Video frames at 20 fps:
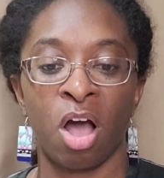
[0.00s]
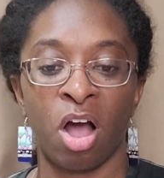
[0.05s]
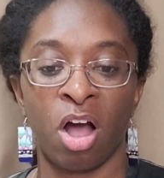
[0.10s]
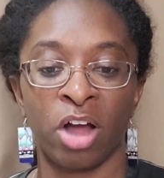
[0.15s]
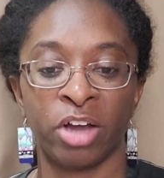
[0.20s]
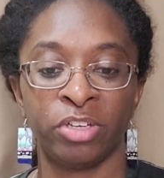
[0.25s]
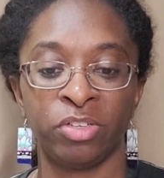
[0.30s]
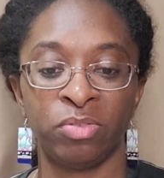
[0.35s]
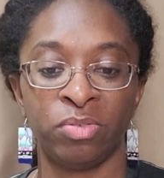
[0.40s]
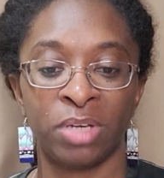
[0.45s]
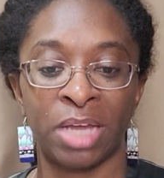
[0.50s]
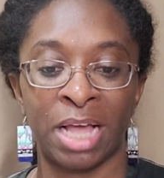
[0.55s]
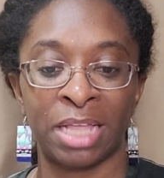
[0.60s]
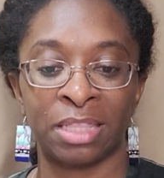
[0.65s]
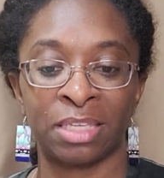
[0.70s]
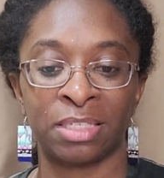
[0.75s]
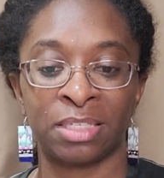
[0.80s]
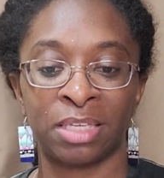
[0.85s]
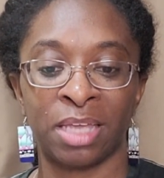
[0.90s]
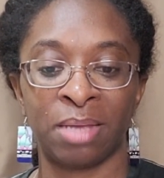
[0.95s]
Are you
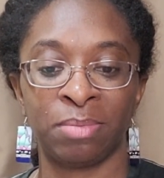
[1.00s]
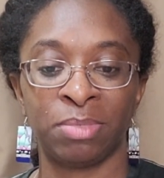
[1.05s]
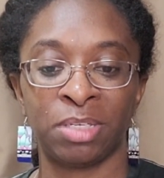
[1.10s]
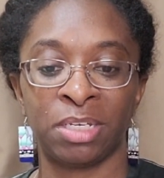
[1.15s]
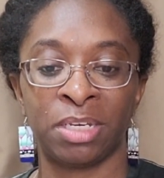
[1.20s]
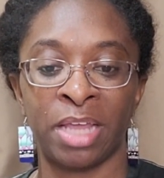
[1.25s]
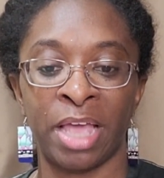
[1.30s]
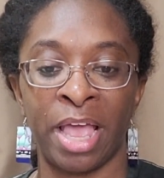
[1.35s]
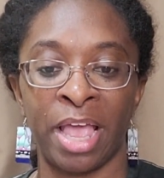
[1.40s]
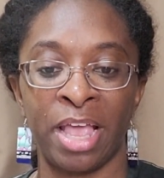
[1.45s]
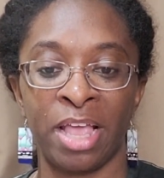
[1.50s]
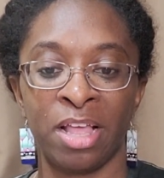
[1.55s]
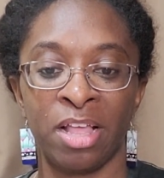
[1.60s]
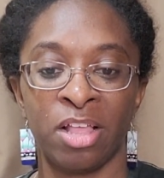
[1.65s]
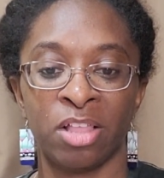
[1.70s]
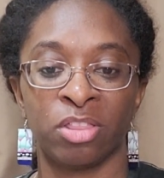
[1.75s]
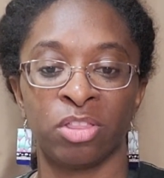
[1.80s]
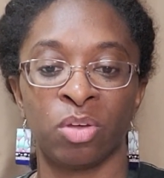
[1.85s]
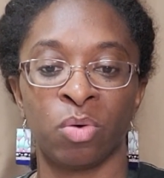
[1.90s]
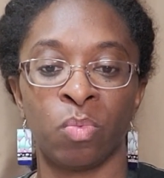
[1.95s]
not the same today,
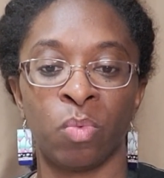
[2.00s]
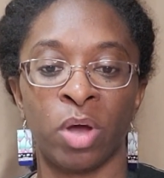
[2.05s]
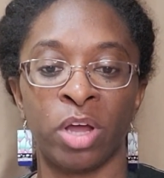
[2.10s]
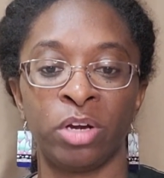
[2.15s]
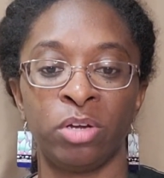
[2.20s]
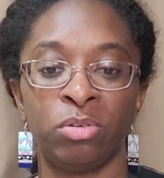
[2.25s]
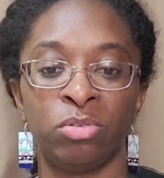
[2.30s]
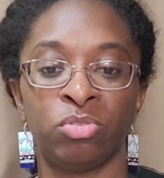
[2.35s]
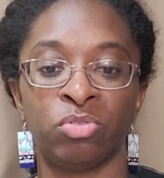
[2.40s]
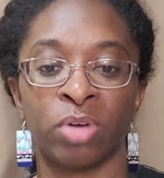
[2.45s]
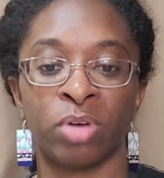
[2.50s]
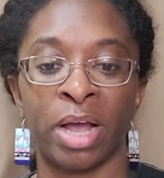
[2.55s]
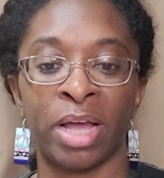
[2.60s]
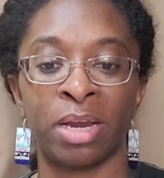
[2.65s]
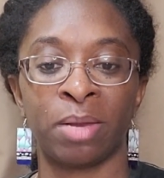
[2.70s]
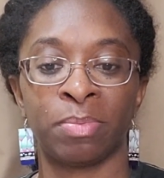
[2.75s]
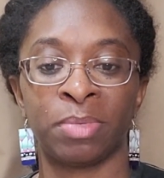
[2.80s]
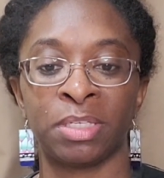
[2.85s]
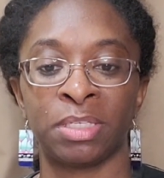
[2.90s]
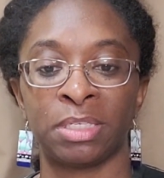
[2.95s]
the one who dried
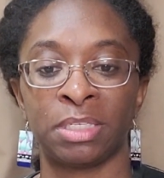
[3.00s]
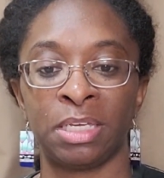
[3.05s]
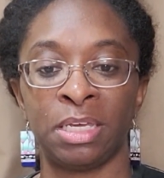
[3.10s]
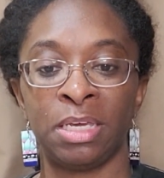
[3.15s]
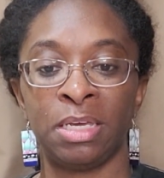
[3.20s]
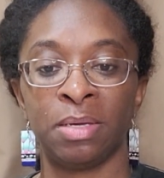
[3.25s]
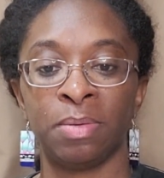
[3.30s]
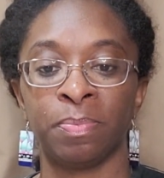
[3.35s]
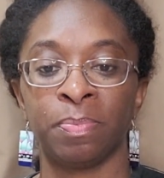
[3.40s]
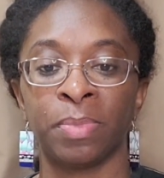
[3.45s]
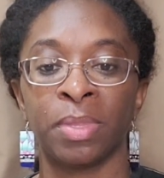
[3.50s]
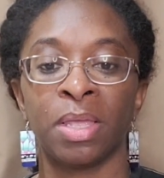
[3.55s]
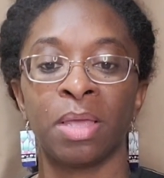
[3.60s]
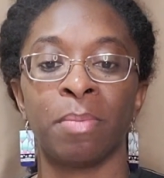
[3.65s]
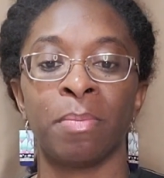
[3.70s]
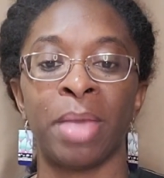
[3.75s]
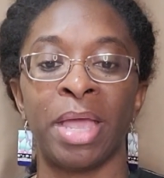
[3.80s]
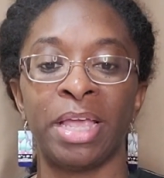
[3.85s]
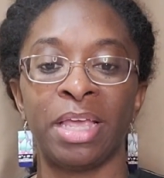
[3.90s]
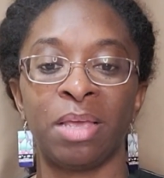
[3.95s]
up the sea,
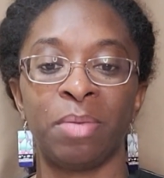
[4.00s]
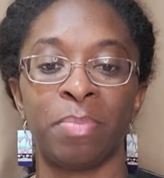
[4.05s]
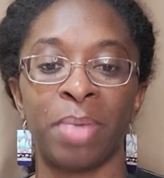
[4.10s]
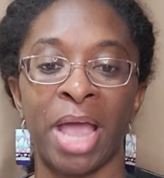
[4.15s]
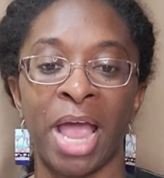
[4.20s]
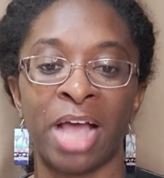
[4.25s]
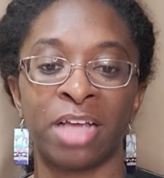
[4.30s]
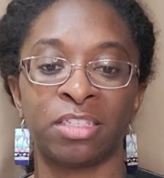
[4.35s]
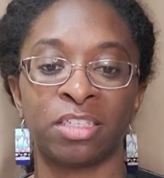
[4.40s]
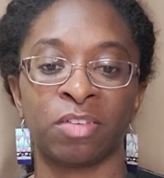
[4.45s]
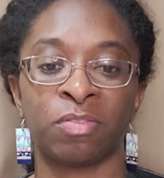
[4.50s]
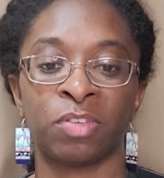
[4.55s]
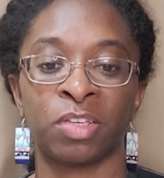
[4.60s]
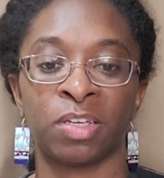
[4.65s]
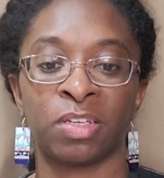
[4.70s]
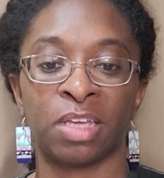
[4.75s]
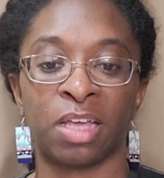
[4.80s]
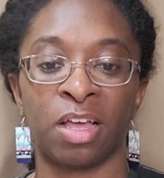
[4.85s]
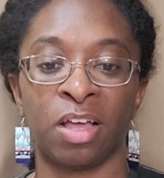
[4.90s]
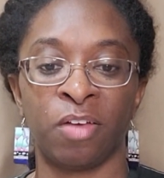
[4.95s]
making paths of,
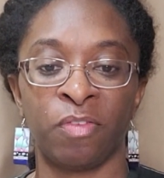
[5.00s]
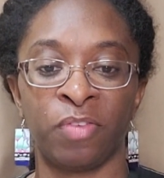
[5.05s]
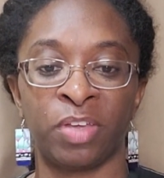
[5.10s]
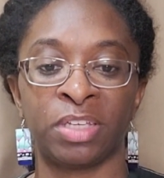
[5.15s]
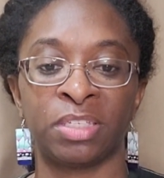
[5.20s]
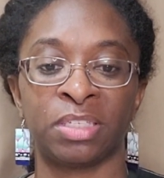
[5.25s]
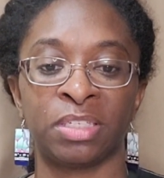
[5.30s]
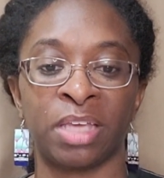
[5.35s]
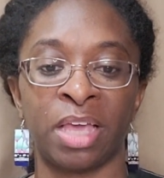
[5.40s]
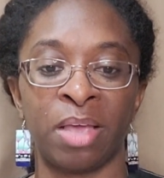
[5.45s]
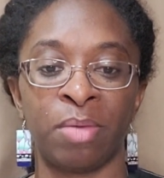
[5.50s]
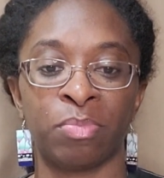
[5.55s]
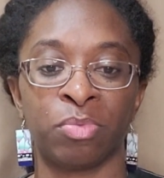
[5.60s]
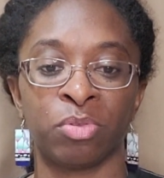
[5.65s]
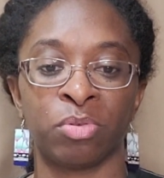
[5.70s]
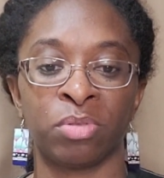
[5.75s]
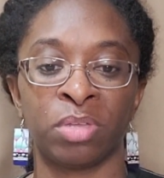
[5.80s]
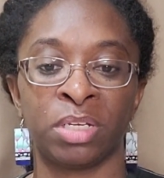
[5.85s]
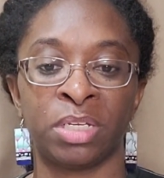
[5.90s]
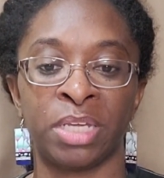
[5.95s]
of escape
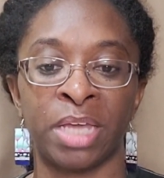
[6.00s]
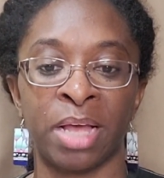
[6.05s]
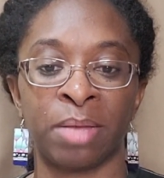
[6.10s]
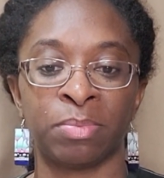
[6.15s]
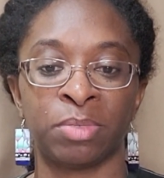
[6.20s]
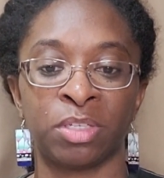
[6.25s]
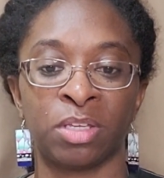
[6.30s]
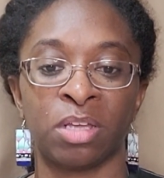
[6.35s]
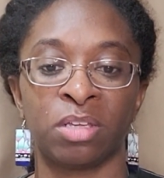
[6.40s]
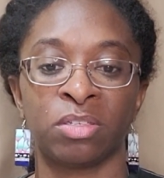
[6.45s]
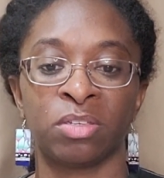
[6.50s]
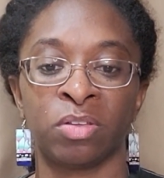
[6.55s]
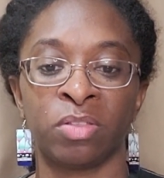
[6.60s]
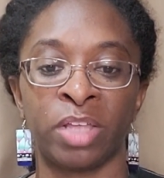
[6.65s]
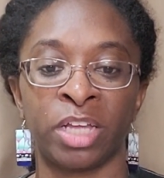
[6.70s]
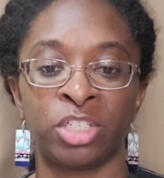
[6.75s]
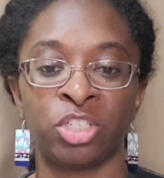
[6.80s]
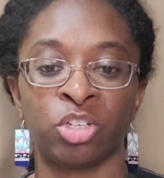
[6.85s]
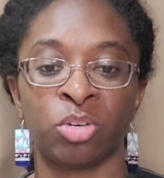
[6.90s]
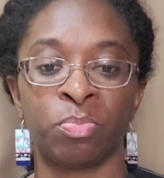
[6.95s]
through the depths so
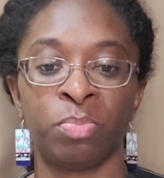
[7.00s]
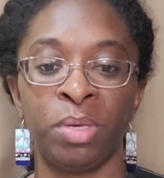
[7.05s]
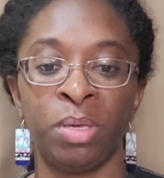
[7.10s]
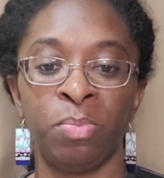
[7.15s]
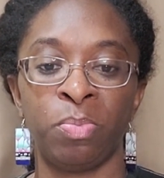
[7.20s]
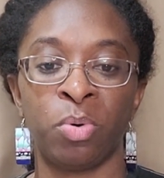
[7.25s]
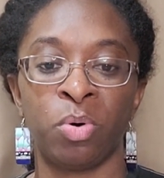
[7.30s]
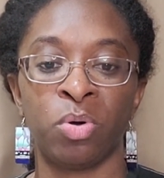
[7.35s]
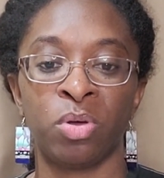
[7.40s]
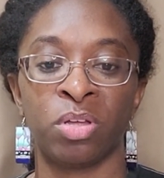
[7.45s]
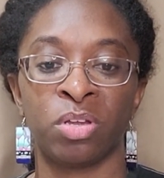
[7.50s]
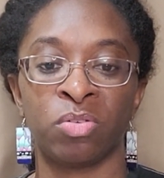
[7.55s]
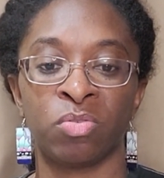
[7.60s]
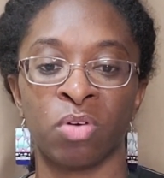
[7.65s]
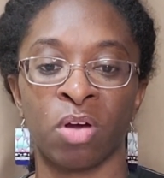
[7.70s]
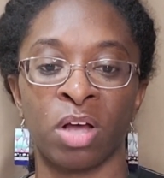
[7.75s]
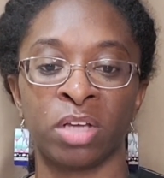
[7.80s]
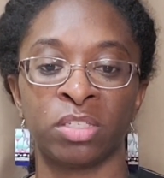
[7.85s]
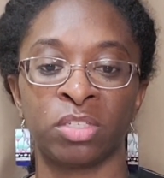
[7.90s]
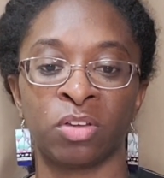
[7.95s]
that your people could
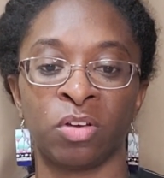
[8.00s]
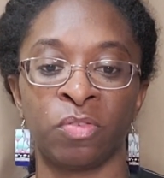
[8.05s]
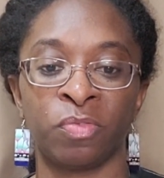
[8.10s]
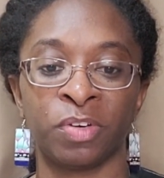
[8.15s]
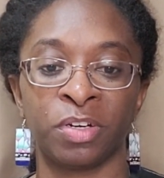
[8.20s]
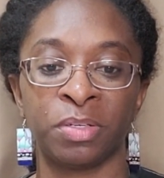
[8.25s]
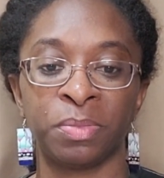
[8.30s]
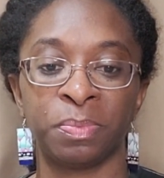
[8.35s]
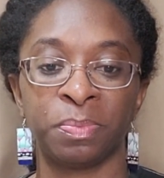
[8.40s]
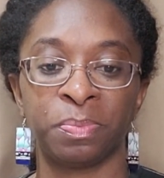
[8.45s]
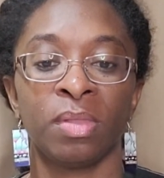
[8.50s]
cross over?